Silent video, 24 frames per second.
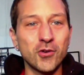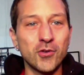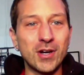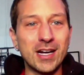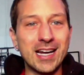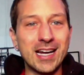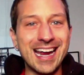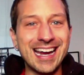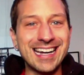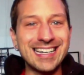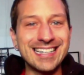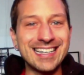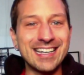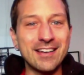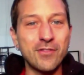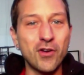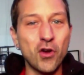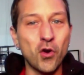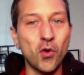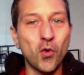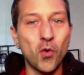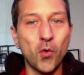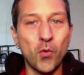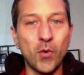
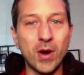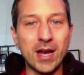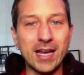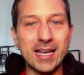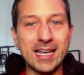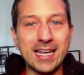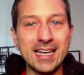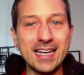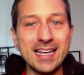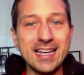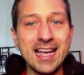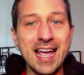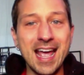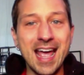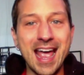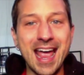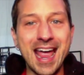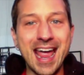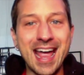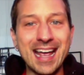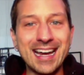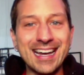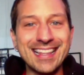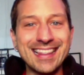creative quickie.
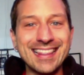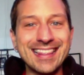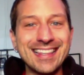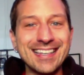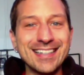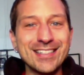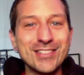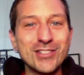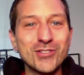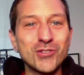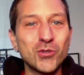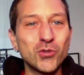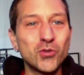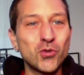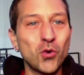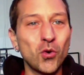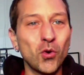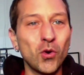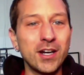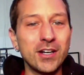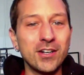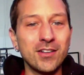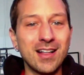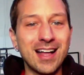And in this
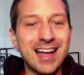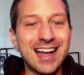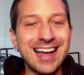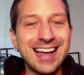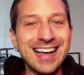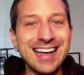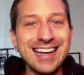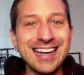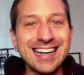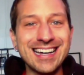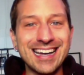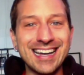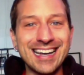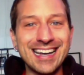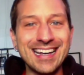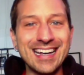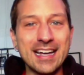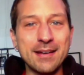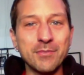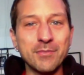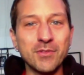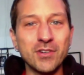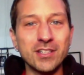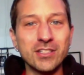tutorial,
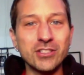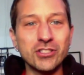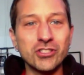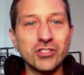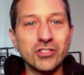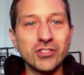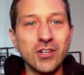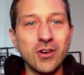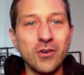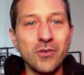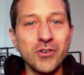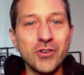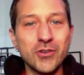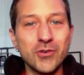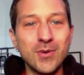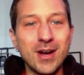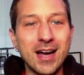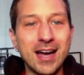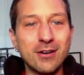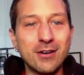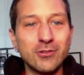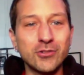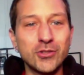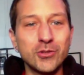I am going to show
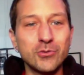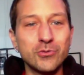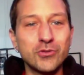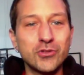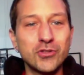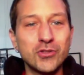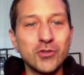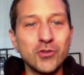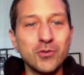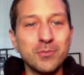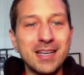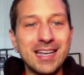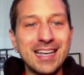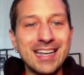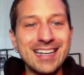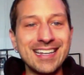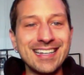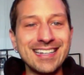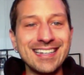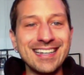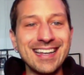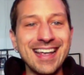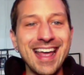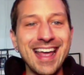you how to zoom
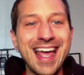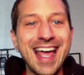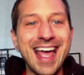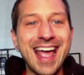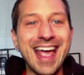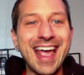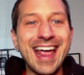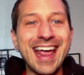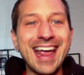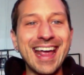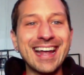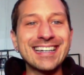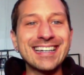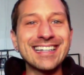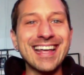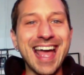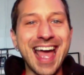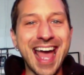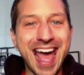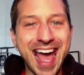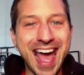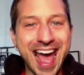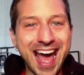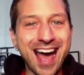in
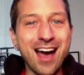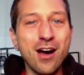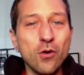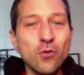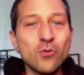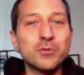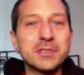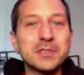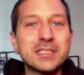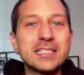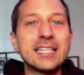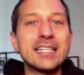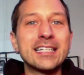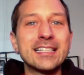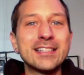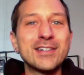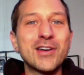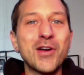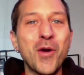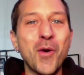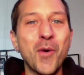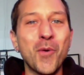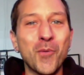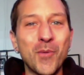and out
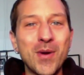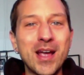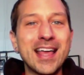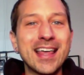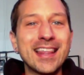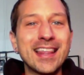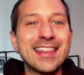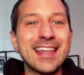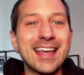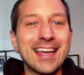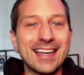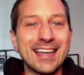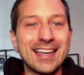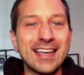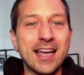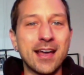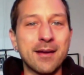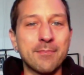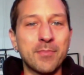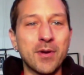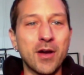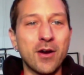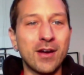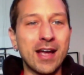with
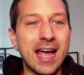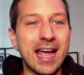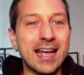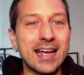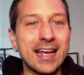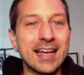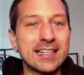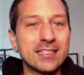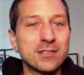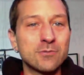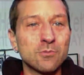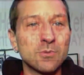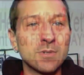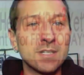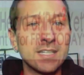GIMP. Okay, it's